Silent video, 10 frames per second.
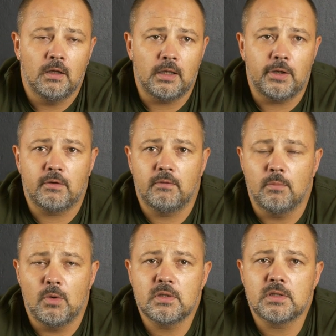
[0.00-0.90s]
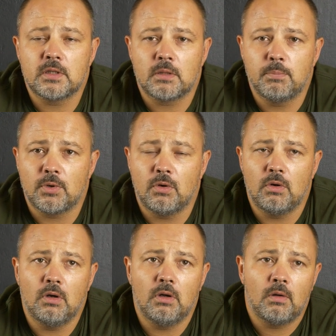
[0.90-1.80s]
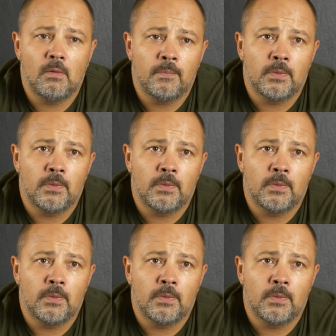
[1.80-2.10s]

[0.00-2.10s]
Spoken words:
like the Monster Pro,